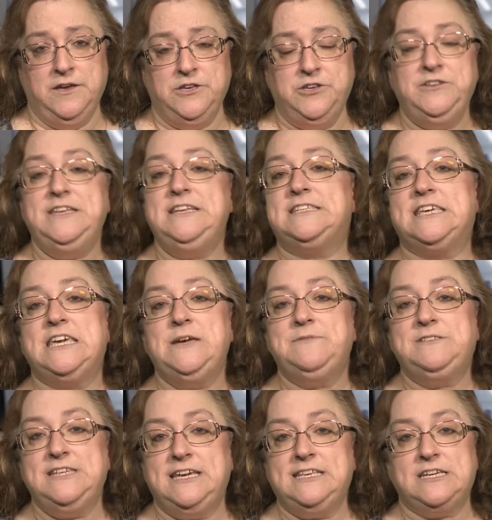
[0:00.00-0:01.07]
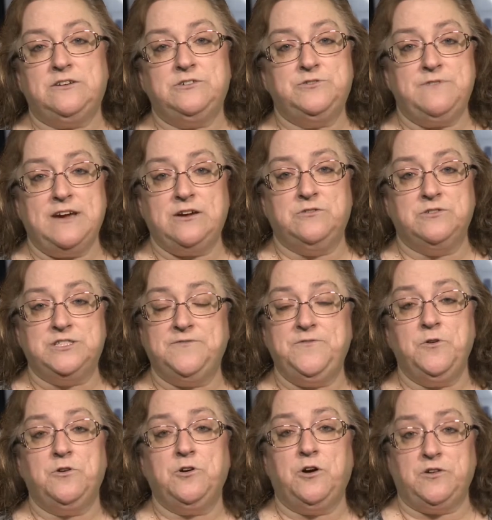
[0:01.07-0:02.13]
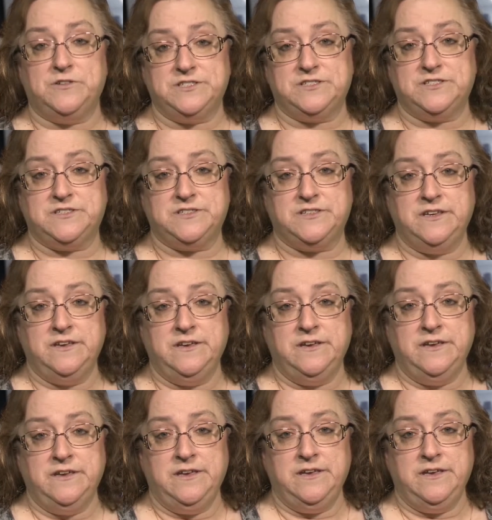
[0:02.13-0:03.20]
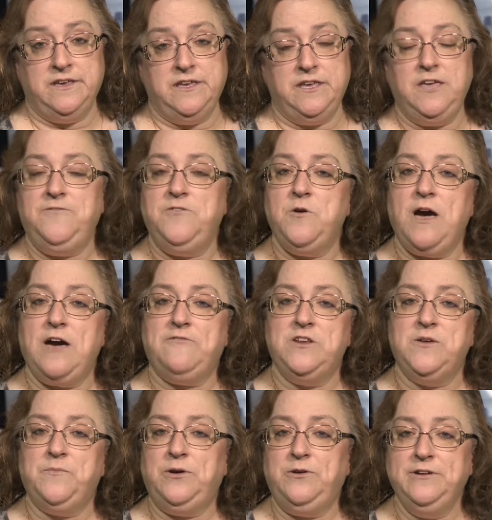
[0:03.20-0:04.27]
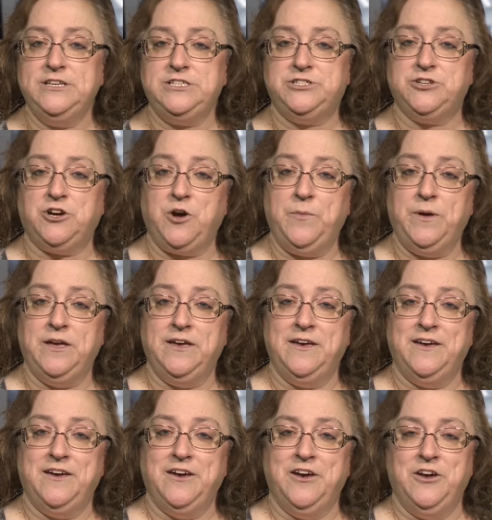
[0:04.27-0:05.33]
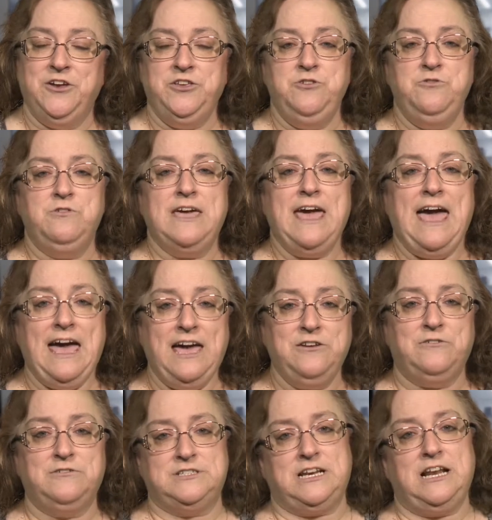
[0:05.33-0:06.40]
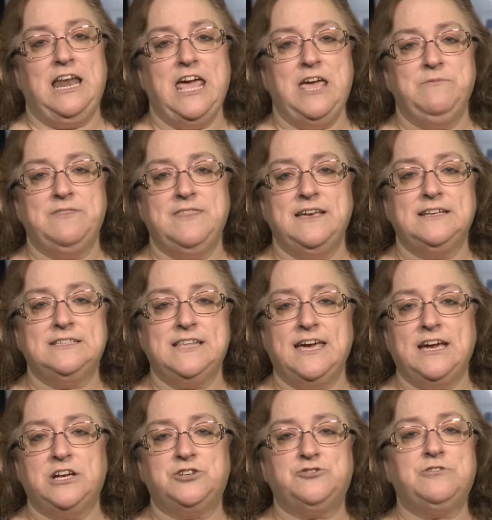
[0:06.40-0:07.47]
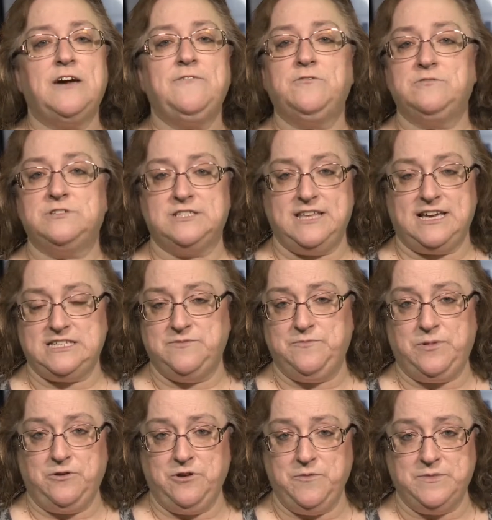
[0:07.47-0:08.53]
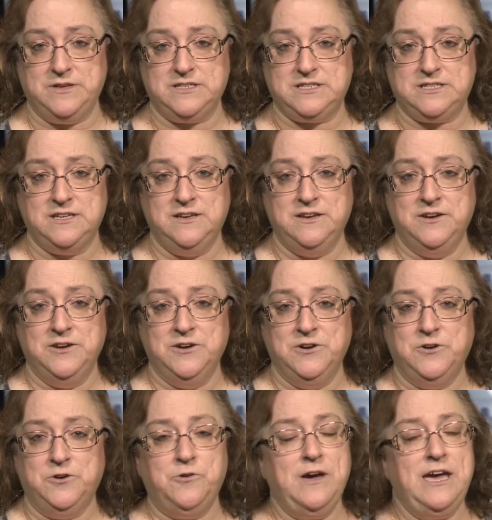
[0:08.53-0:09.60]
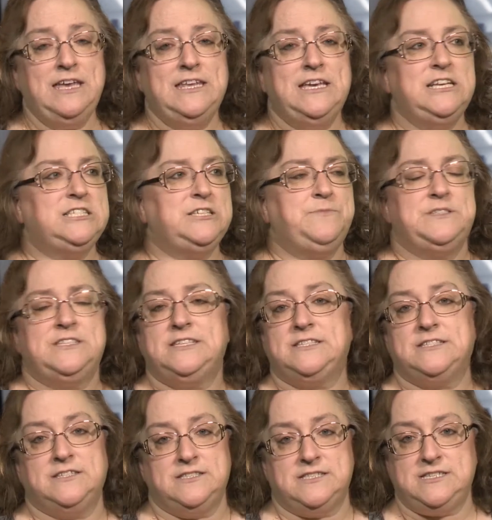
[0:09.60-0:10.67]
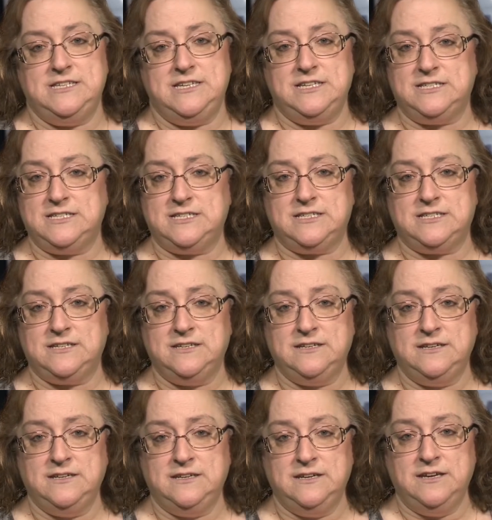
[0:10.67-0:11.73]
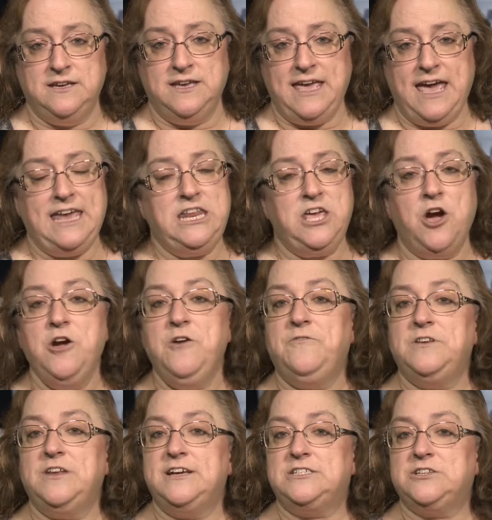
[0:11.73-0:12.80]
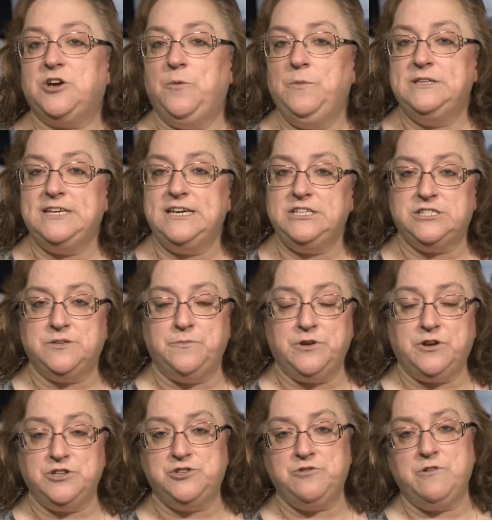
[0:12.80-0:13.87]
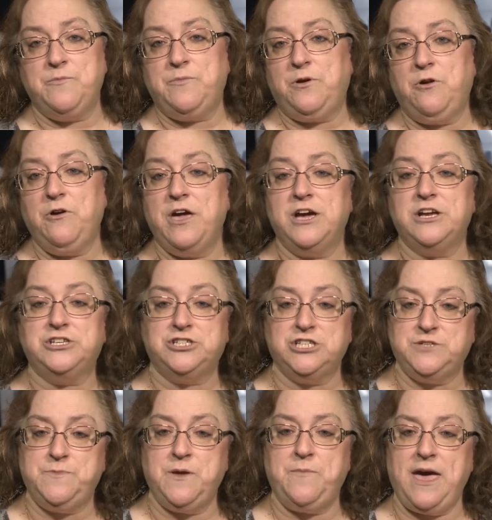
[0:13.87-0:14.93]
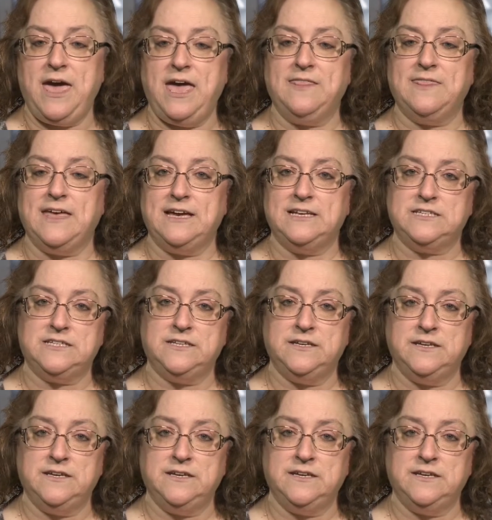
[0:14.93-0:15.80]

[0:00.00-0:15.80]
You need to keep detailed records of your costs. If you have an employed job, you cannot claim things like travel to that employment or any subsistence needed, any overnight accommodation, because your employer should be paying that.